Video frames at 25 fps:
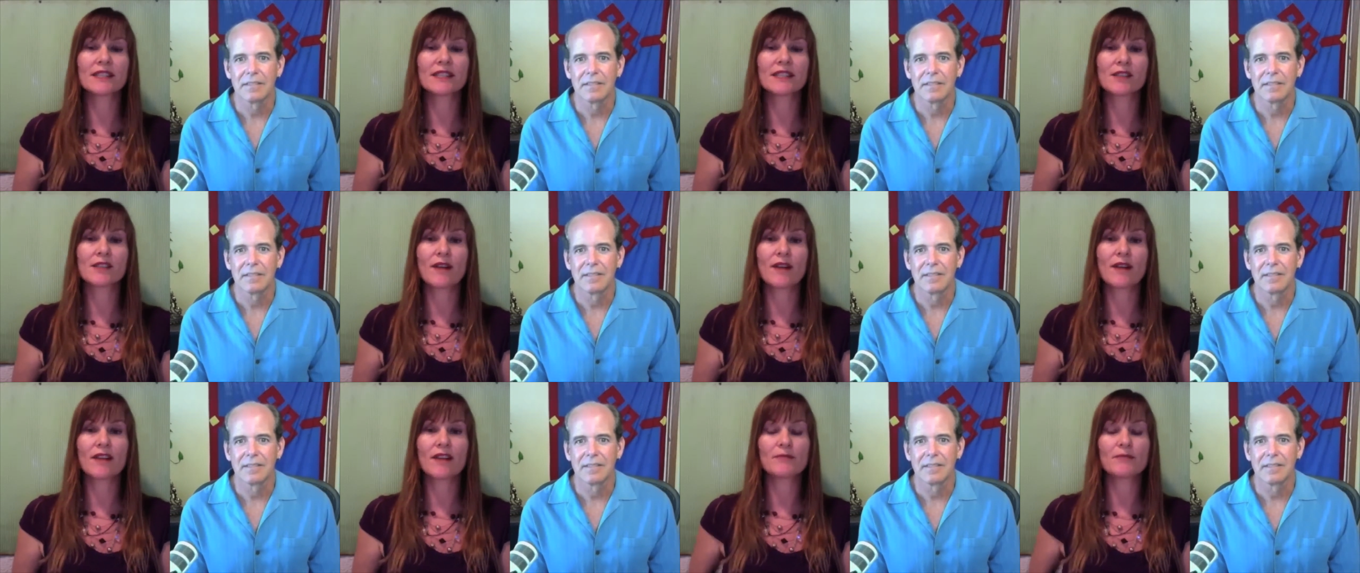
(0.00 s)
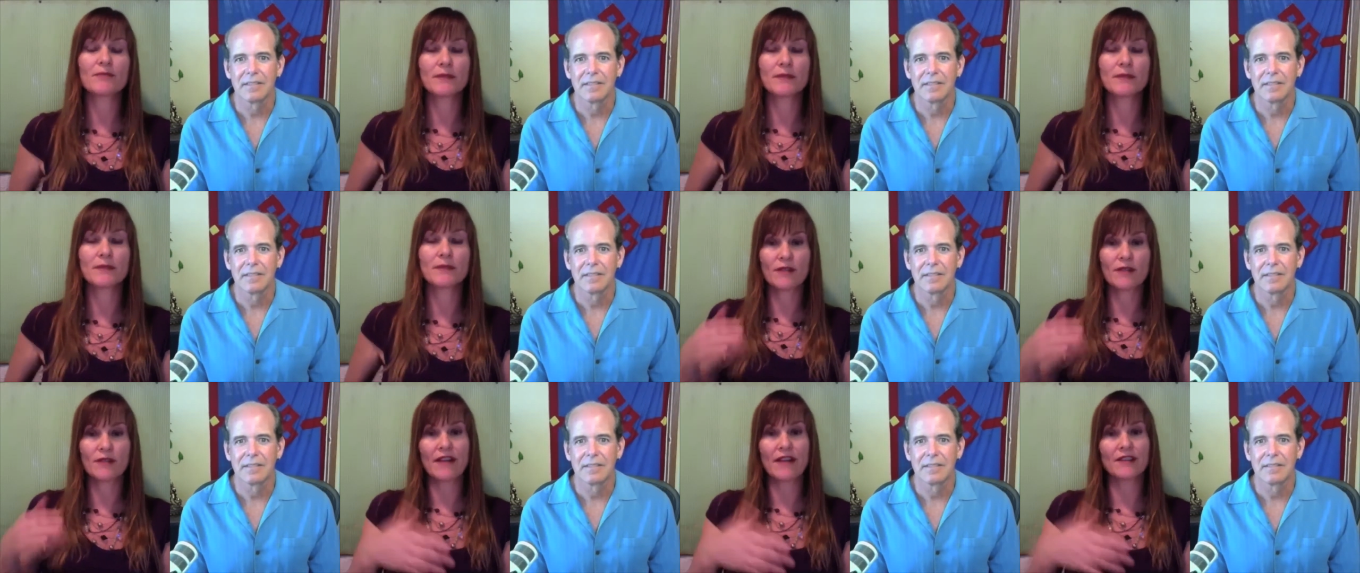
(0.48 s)
Speaker 1: So I've
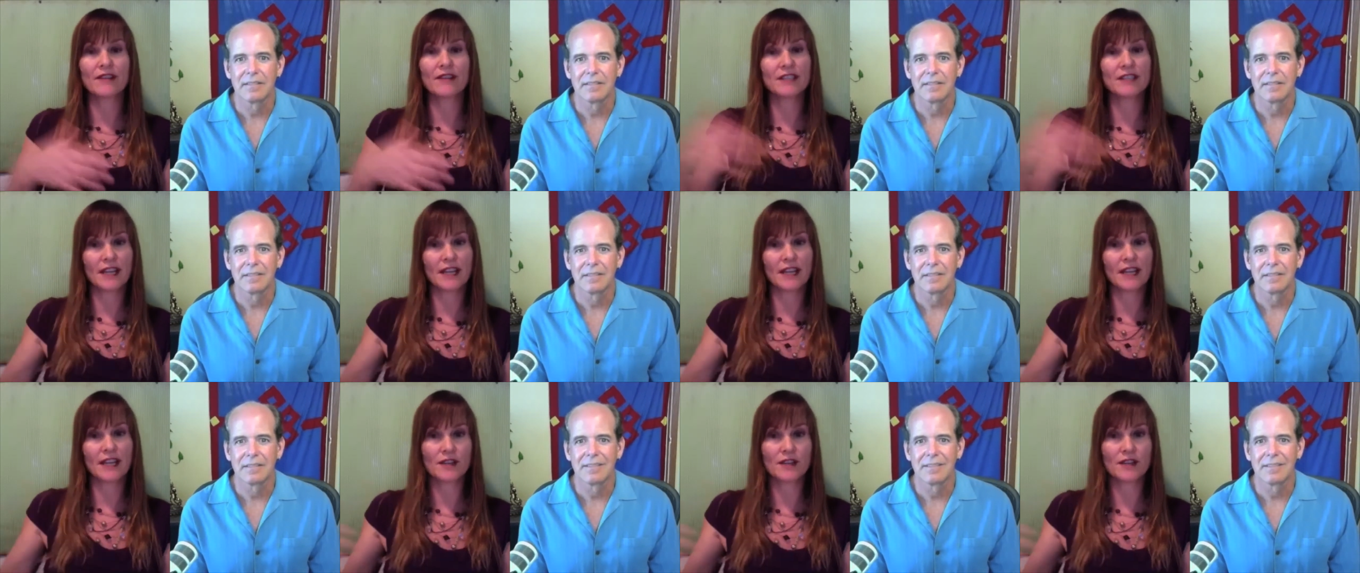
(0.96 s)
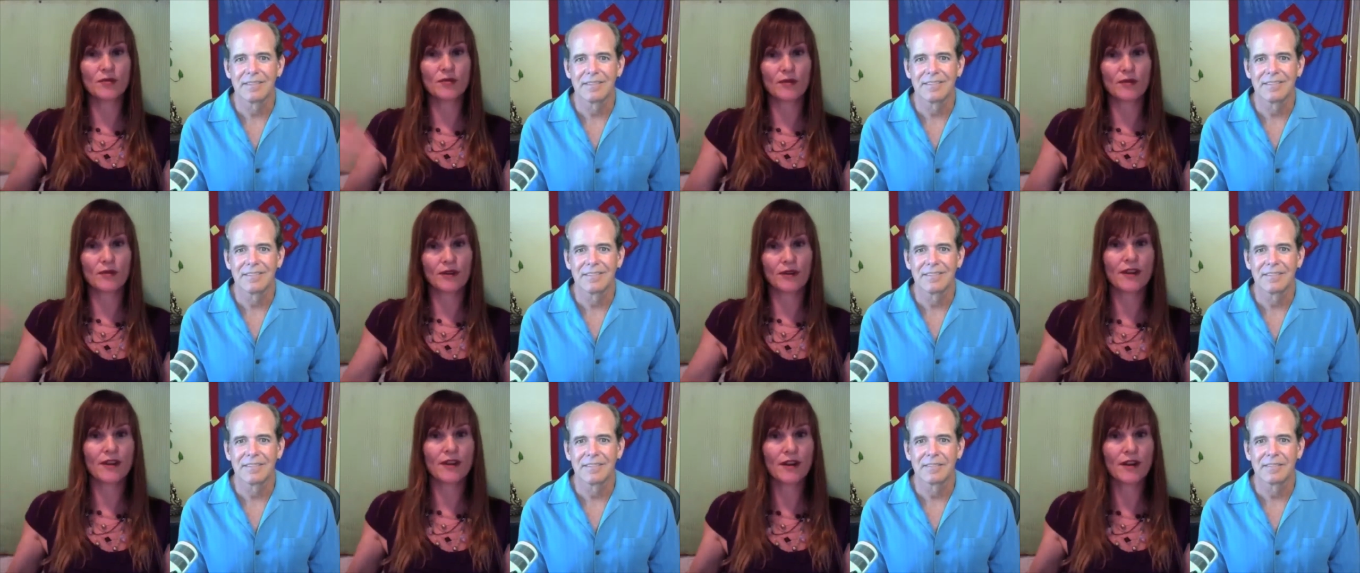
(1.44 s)
been gravitating
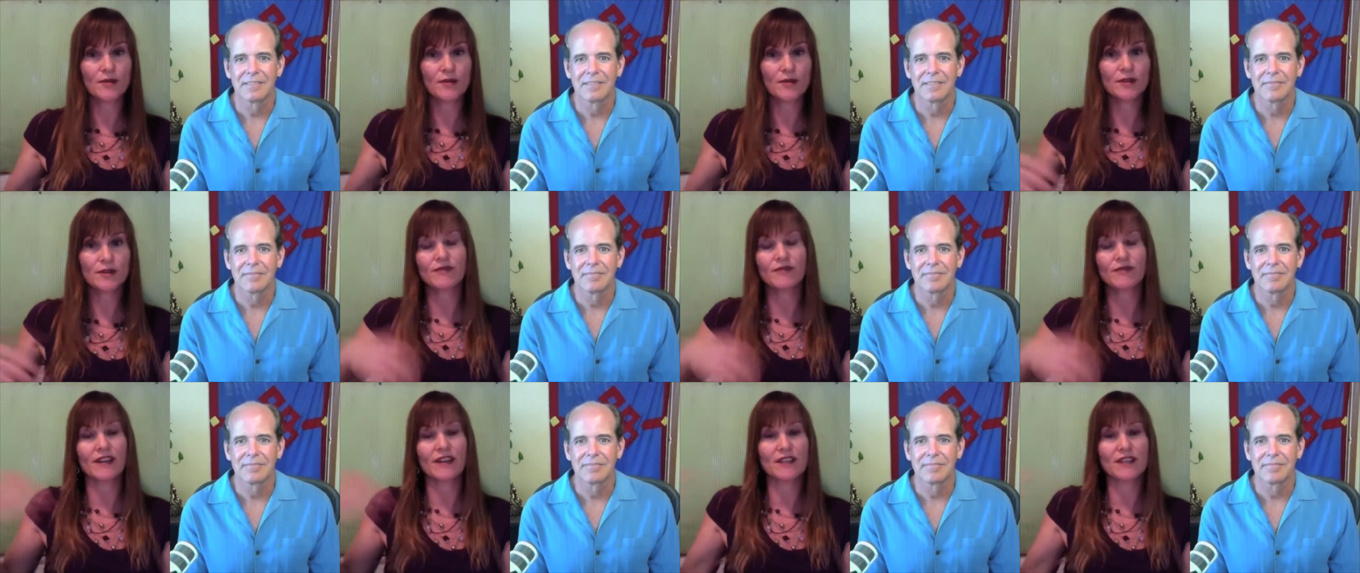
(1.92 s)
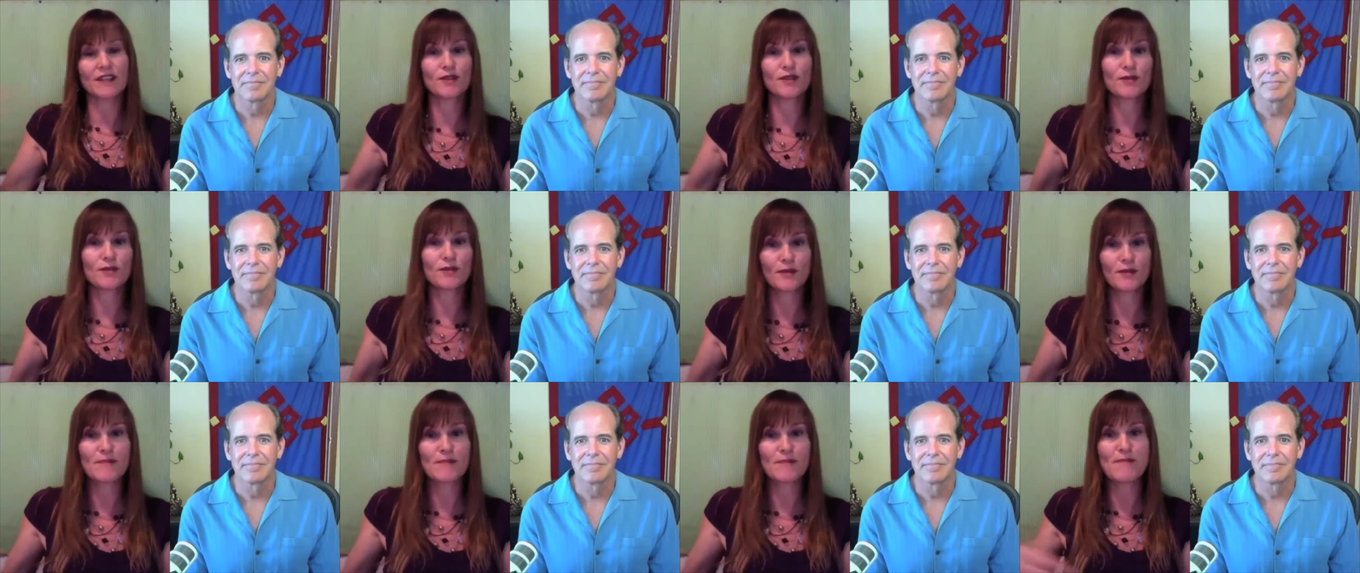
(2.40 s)
toward those if I
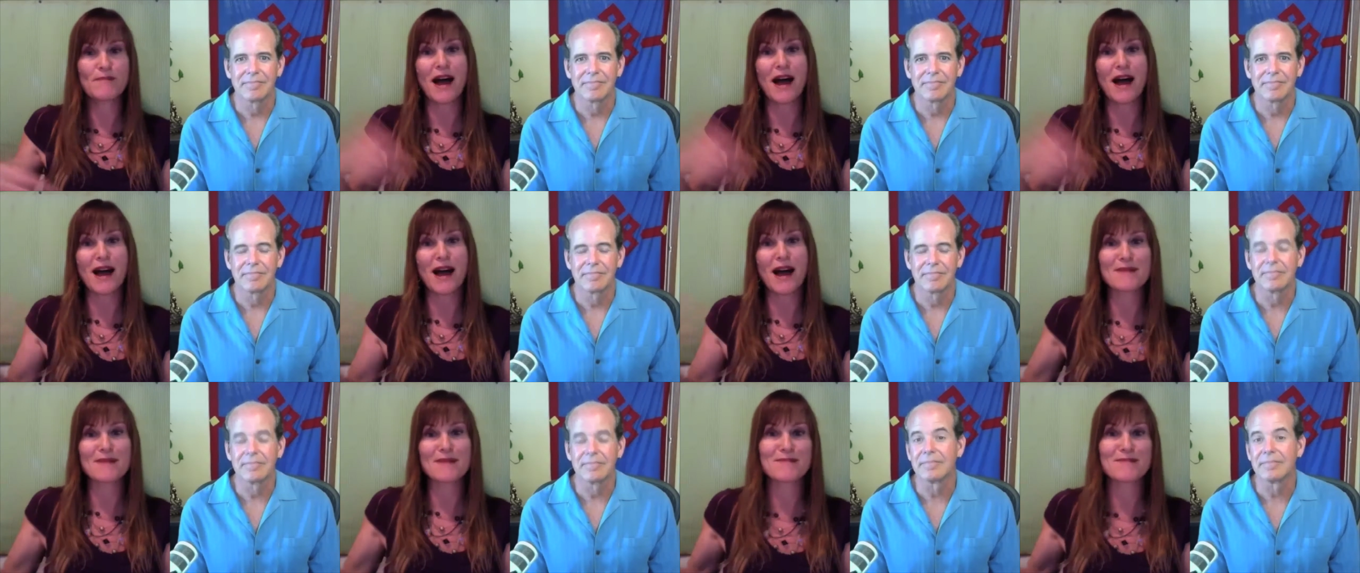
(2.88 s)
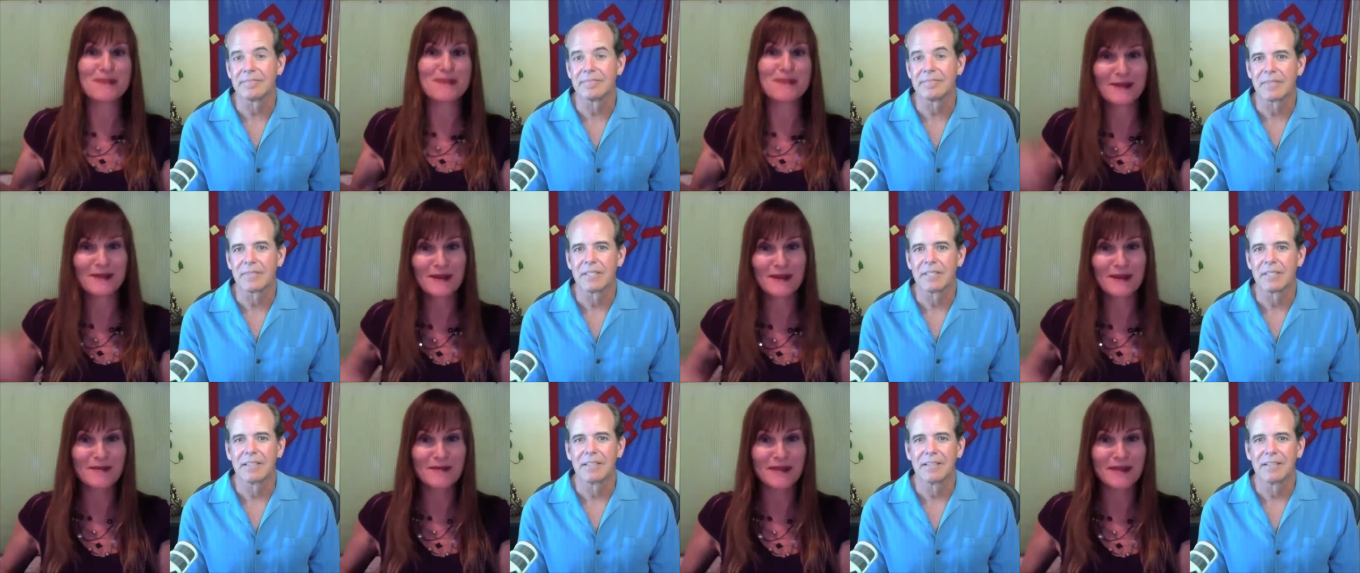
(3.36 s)
do imbibe a
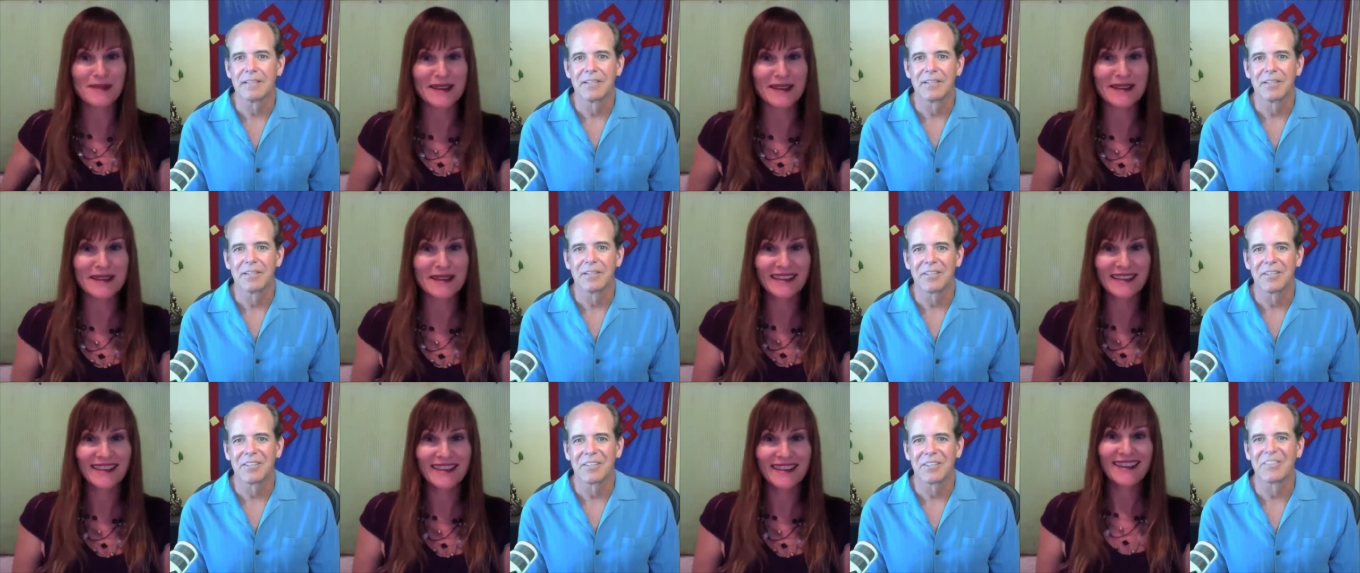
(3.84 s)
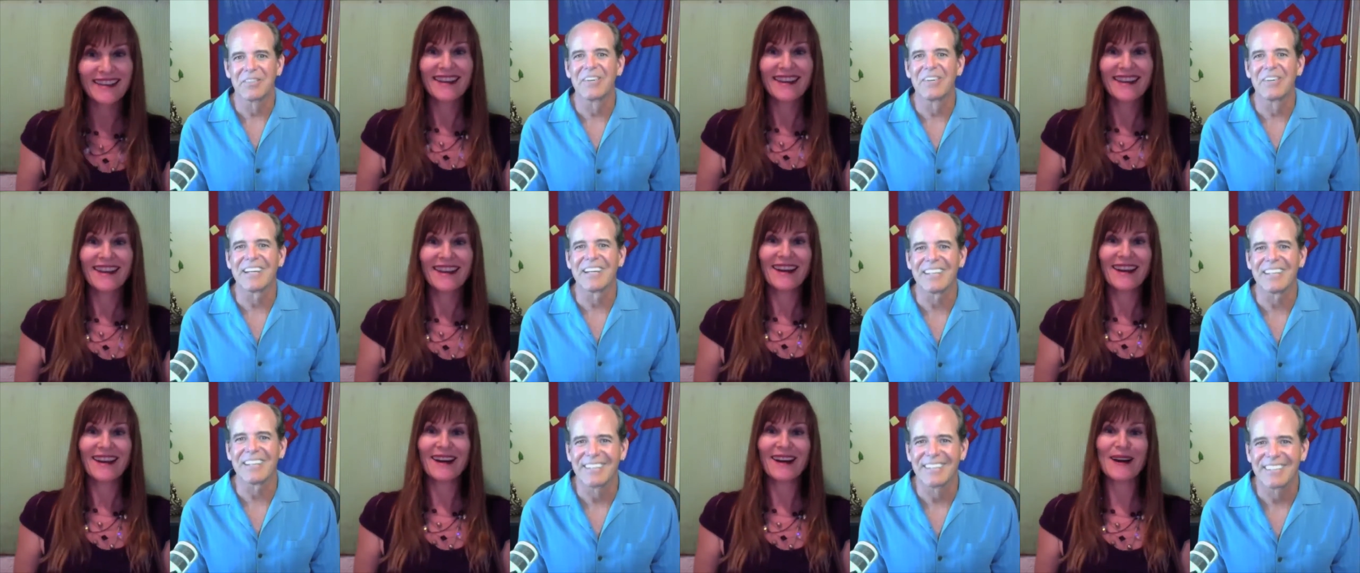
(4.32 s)
little bit.
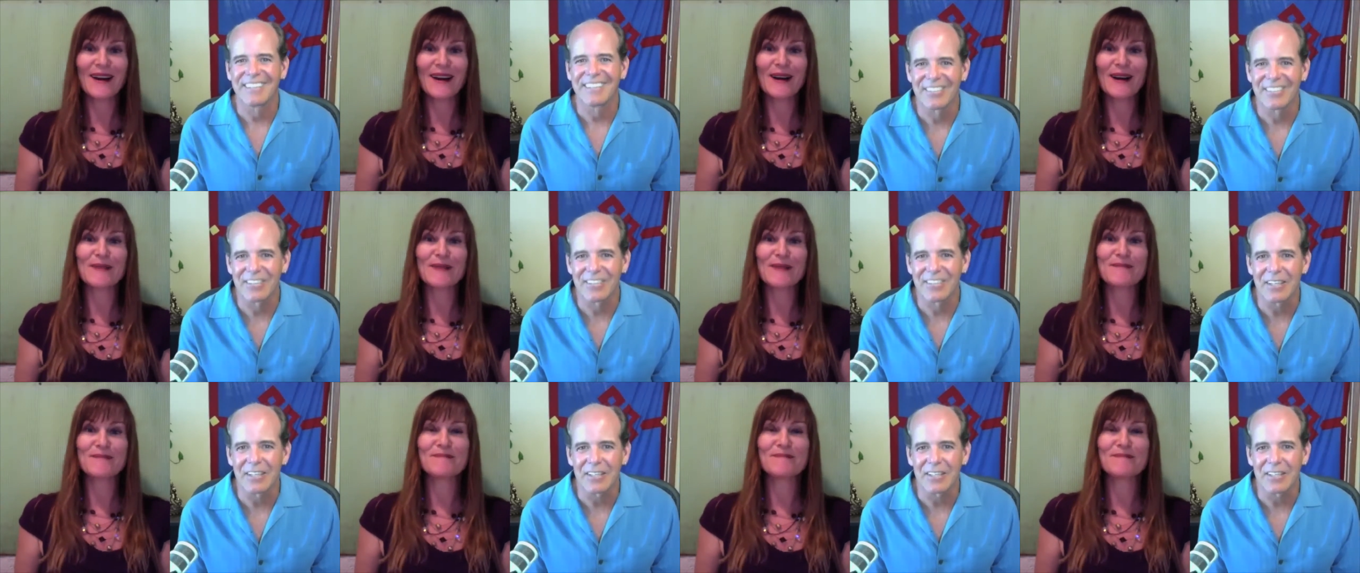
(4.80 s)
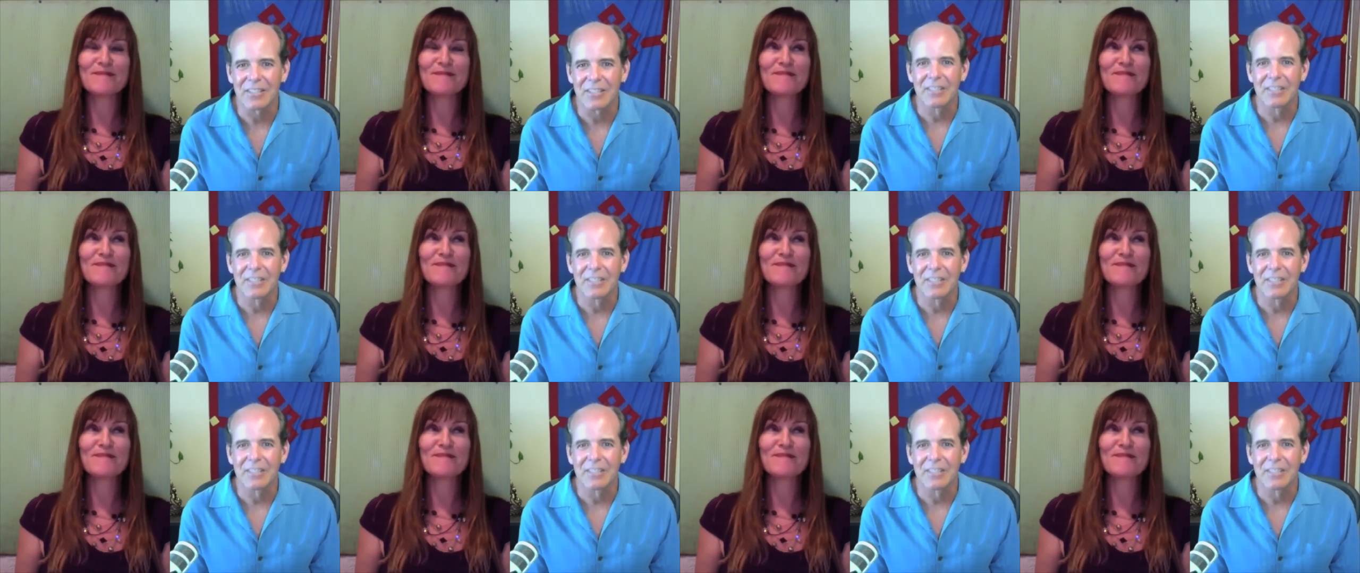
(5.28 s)
Right. Um,